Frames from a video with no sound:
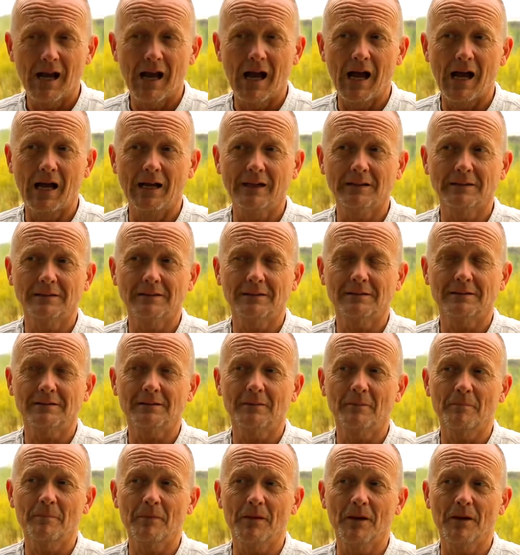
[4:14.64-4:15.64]
and
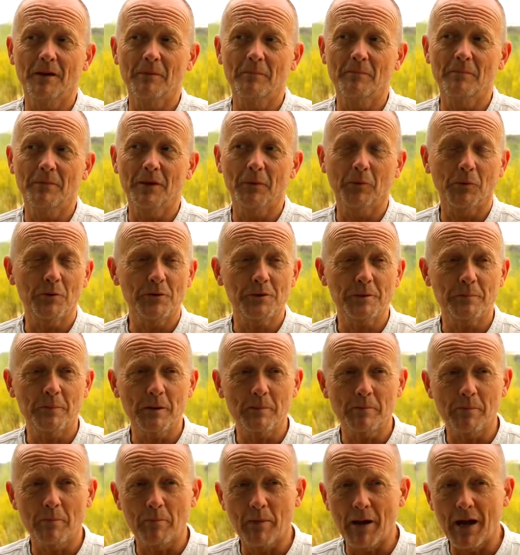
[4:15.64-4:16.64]
they want to be
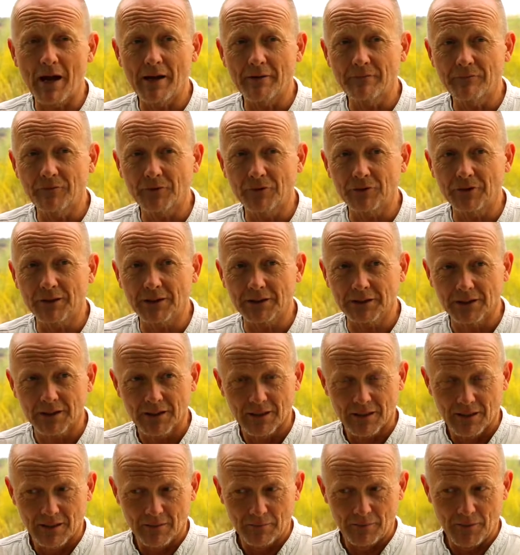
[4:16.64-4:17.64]
prepared for it.
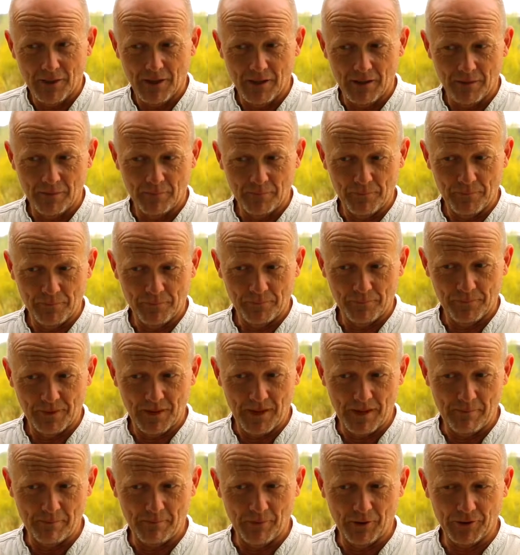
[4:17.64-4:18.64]

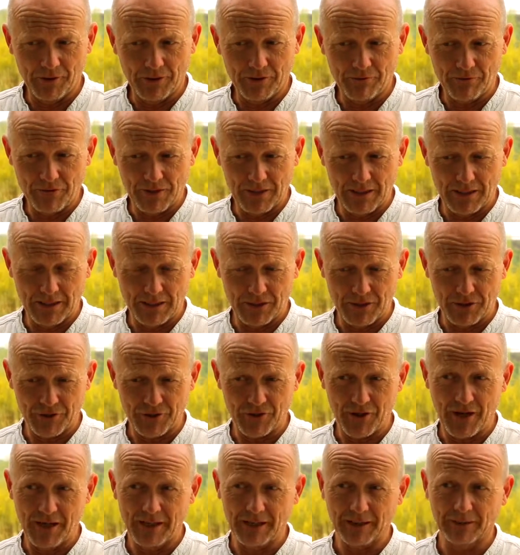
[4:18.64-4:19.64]
Embodied resilience
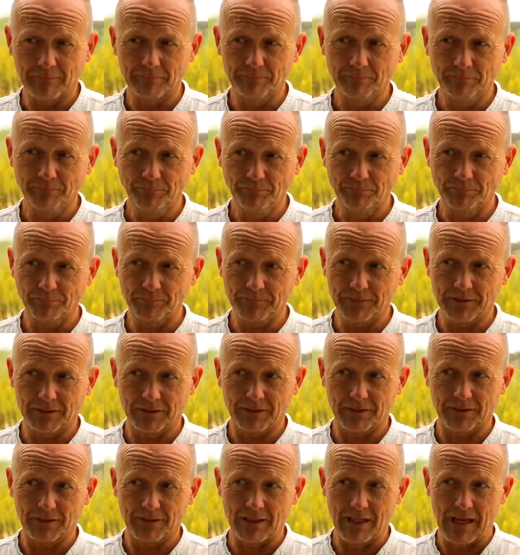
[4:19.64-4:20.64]
training
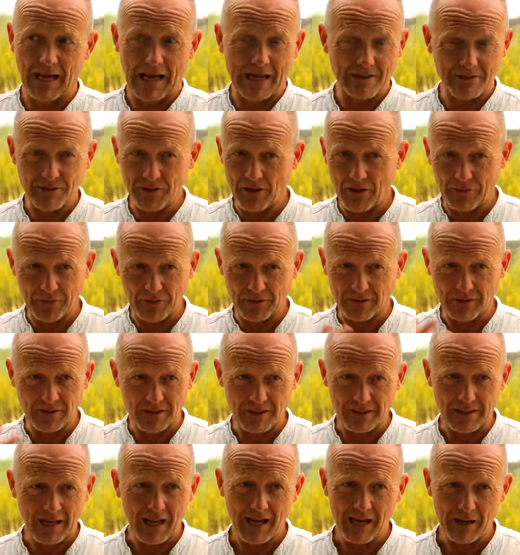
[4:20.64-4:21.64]
has nothing to
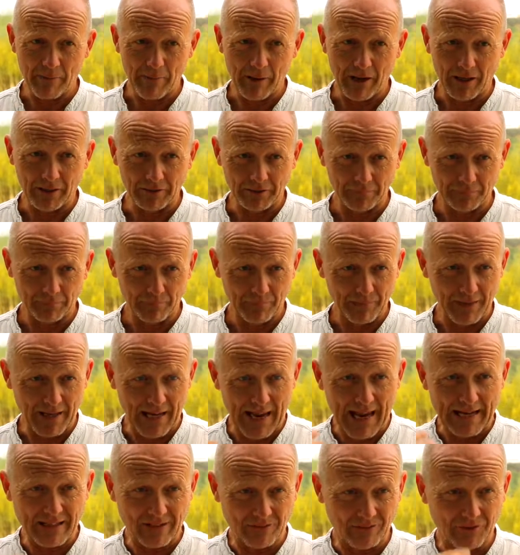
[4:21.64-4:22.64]
say about
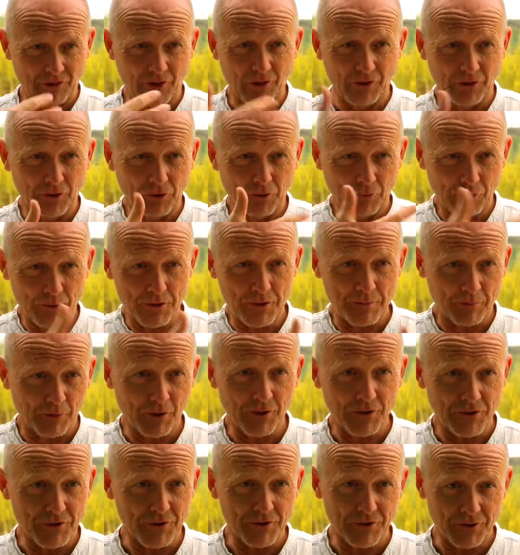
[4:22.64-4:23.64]
external
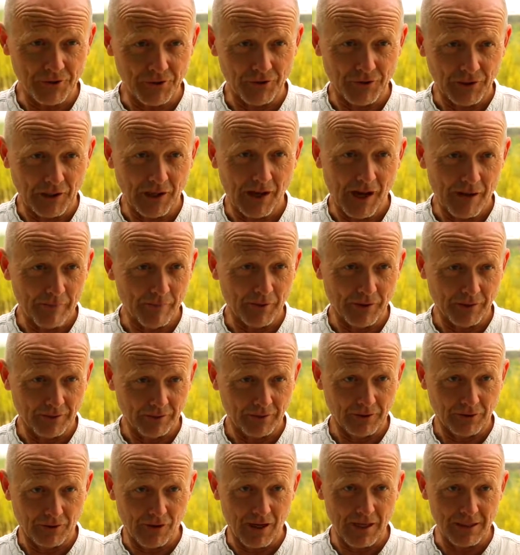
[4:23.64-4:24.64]
responses to the climate
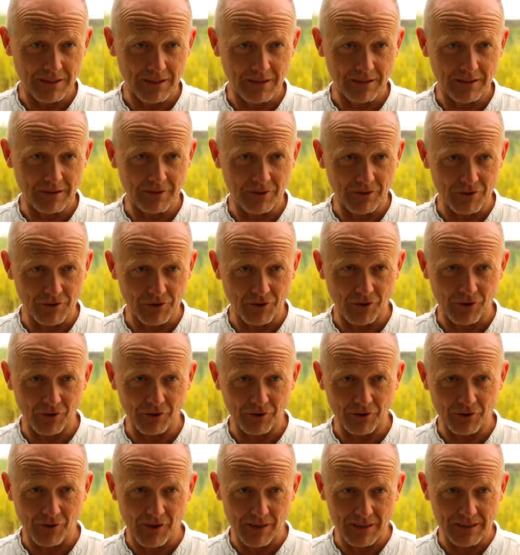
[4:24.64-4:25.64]
crisis, to the soil
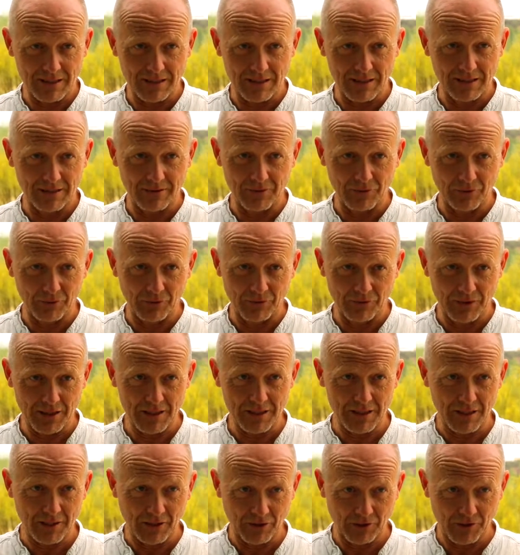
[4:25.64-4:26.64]
crisis, to all of
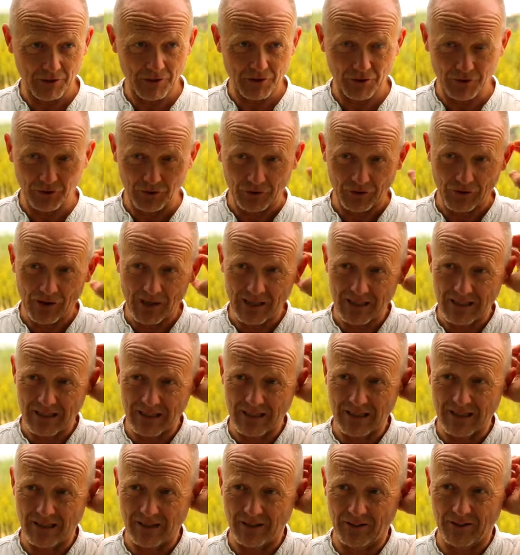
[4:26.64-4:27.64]
these ecological
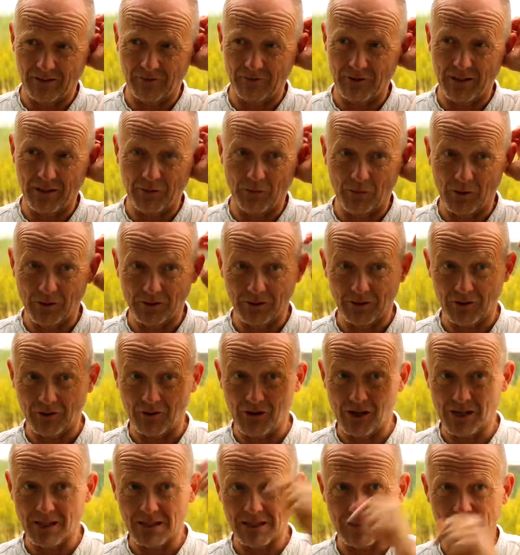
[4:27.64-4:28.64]
crises that are really one
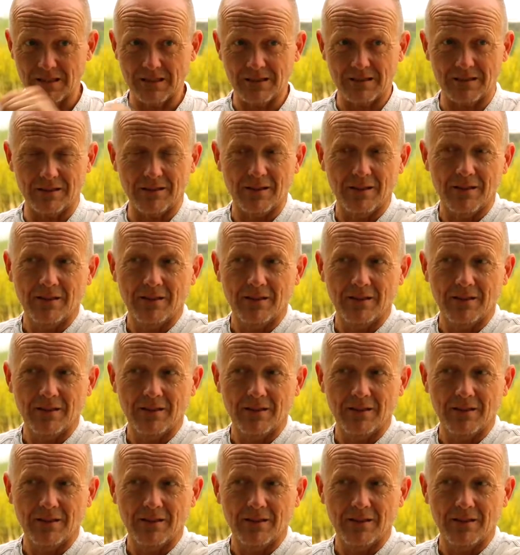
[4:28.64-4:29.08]
crisis,